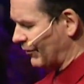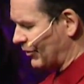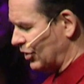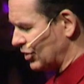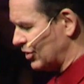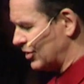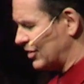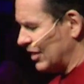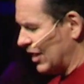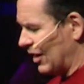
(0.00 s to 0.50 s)
of
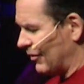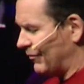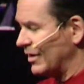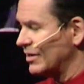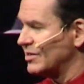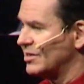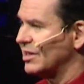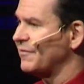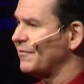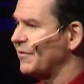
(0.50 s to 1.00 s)
yourself
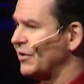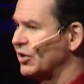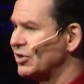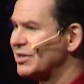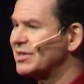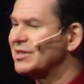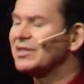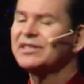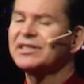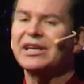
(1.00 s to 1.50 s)
as if you're
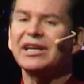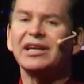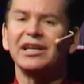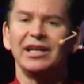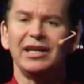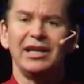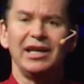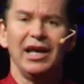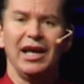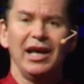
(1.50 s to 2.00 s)

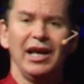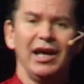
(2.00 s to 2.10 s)
seated